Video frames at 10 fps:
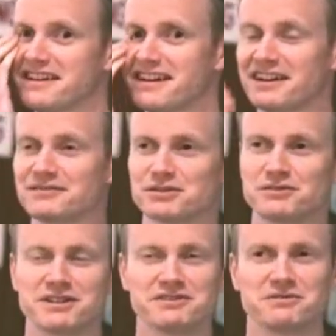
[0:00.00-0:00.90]
Yeah, I'm not
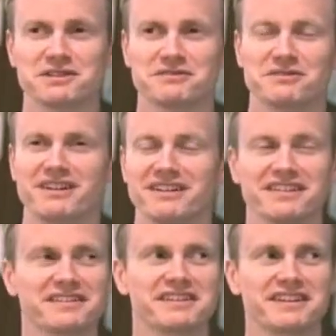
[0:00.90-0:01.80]
quite sure what it's called.
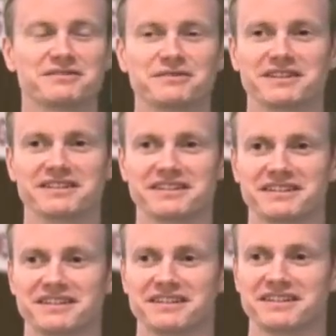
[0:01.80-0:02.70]
I think they call it the
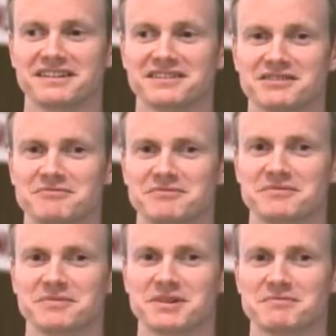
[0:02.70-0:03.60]

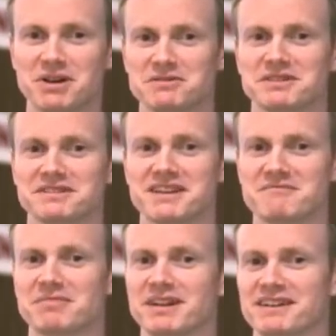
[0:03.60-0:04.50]
composer
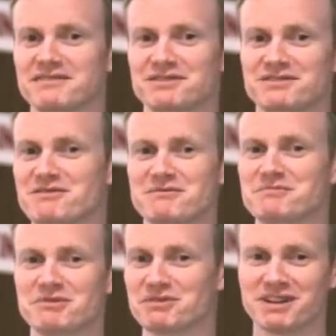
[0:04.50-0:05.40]
template with the
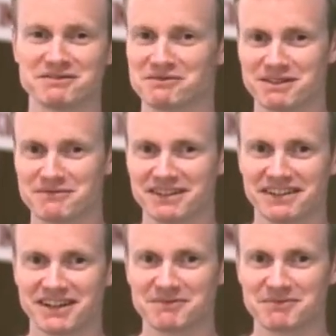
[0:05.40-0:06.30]
DrupalProject or something
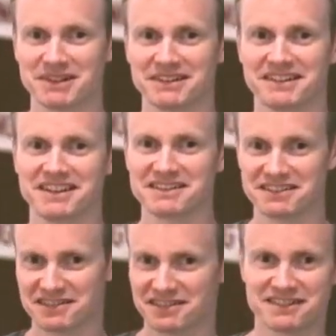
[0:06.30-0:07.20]
like that, but it's
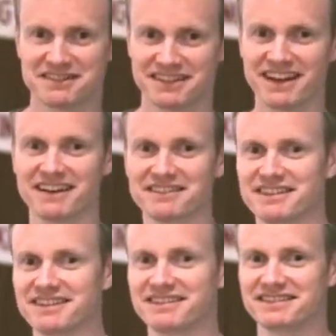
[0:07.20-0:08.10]
the
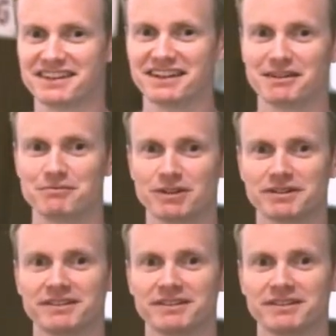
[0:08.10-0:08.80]
GitHub one.